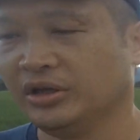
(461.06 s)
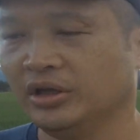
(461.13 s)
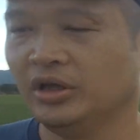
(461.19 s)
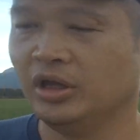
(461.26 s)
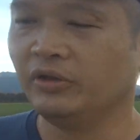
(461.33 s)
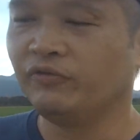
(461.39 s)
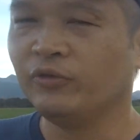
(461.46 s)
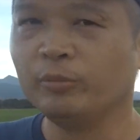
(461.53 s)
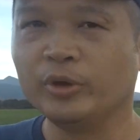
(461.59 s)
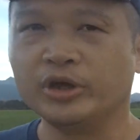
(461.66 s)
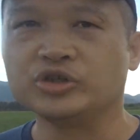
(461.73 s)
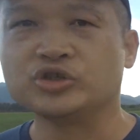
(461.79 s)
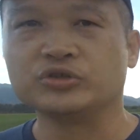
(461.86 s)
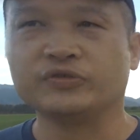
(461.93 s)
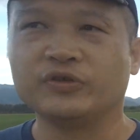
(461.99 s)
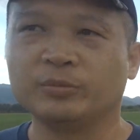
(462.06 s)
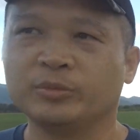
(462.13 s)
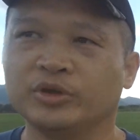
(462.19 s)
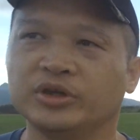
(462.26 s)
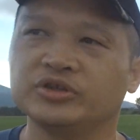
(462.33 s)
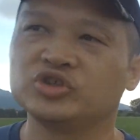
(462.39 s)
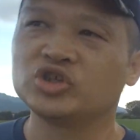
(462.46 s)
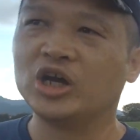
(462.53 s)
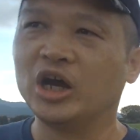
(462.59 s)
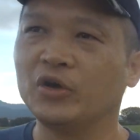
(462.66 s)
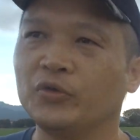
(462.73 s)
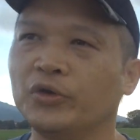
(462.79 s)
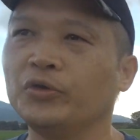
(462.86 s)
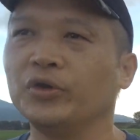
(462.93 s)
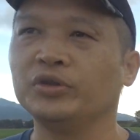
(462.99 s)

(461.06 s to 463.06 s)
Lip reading: information from the gyro,